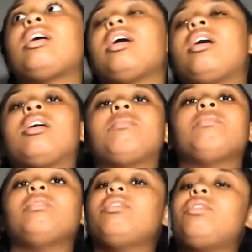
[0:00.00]

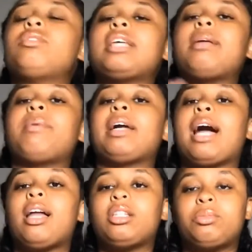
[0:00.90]
if you set up a
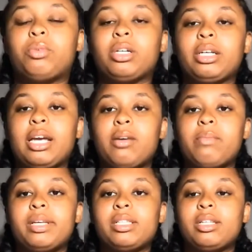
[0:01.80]
College Board account,
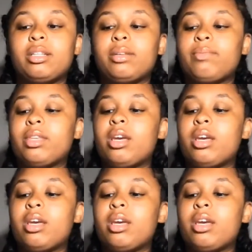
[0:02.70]
basically,